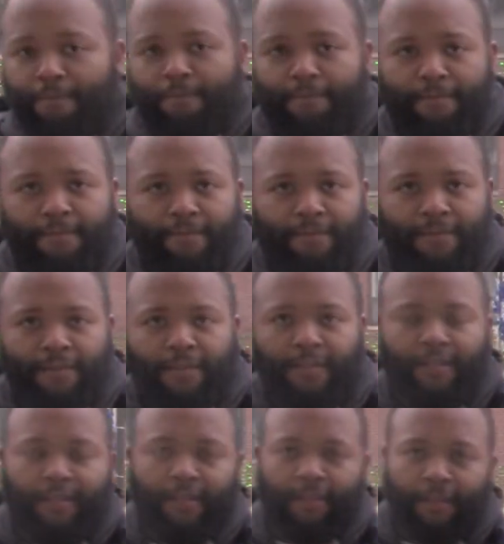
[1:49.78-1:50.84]

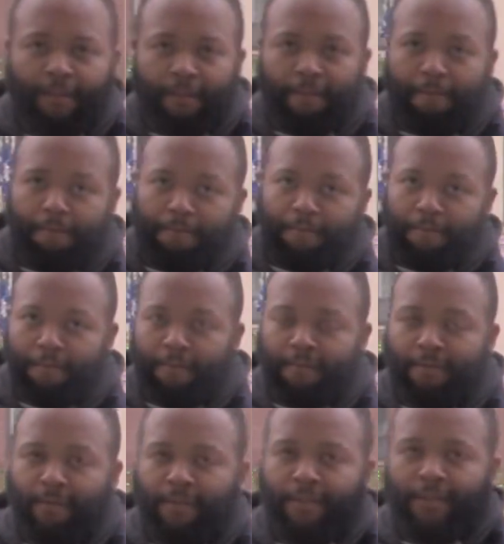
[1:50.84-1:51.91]

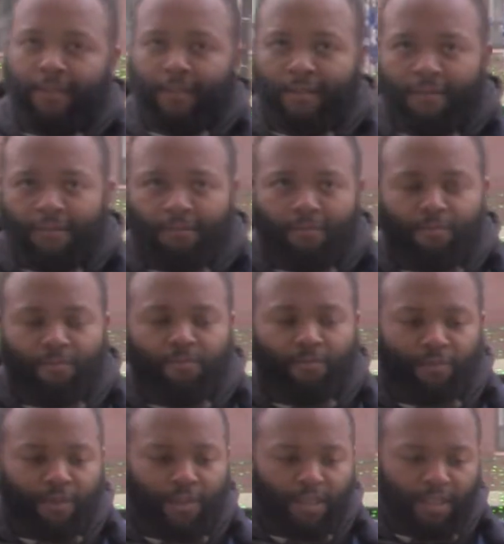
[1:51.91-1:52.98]

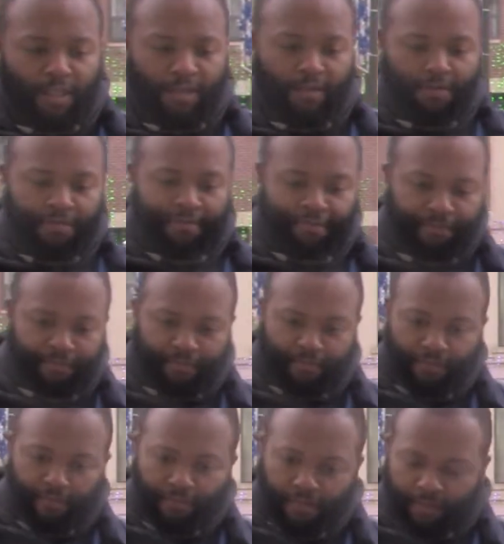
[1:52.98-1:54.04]

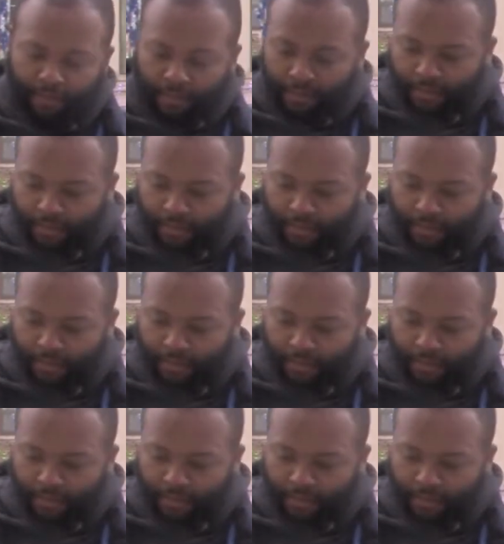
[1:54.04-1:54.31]
No words are spoken by the person on screen.